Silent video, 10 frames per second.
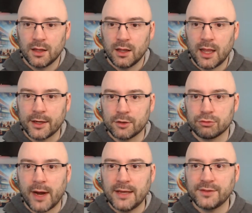Like
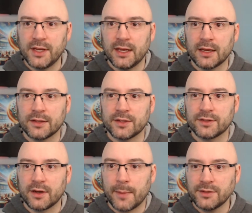crazy
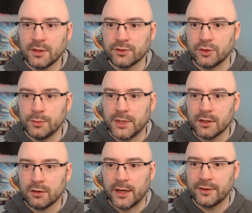inconsistent. Am I still zoomed in?
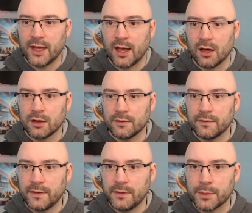Crazy. Yeah, 150%.
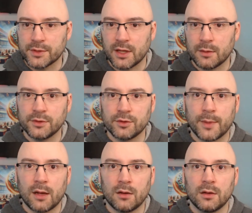Let me zoom
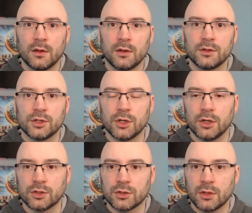out.
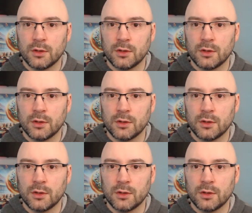Sheesh.